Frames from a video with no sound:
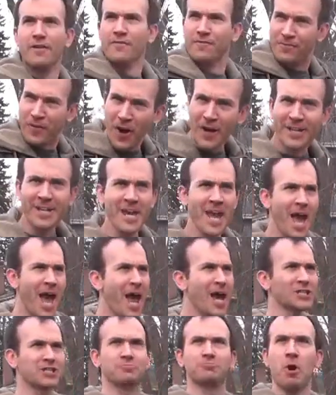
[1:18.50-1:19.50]
Fuck
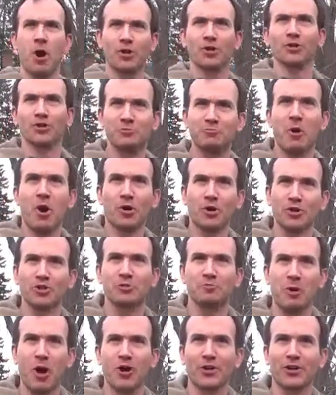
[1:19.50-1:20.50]
yeah! Sparkle, sparkle,
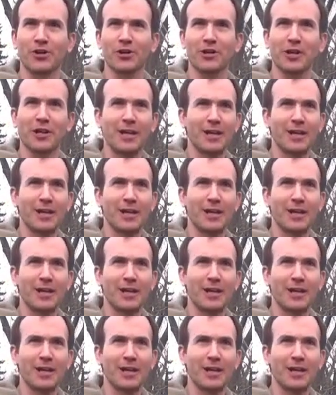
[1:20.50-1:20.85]
sparkle!